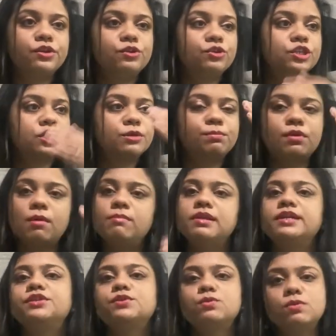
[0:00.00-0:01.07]
you should
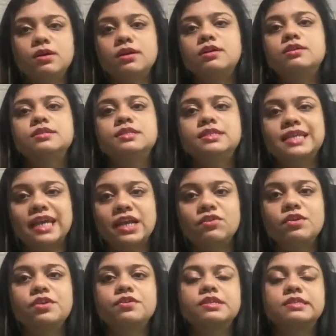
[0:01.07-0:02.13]
probably do a
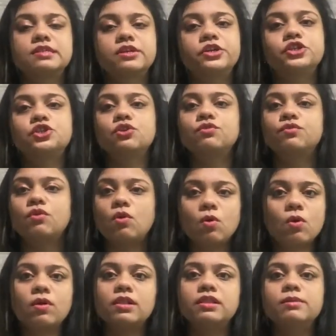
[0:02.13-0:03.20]
secondary research of
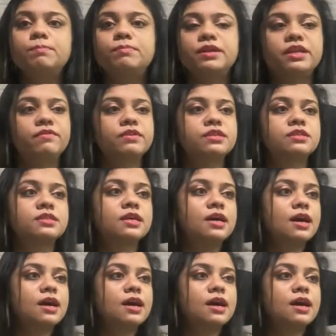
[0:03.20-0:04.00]
all the previous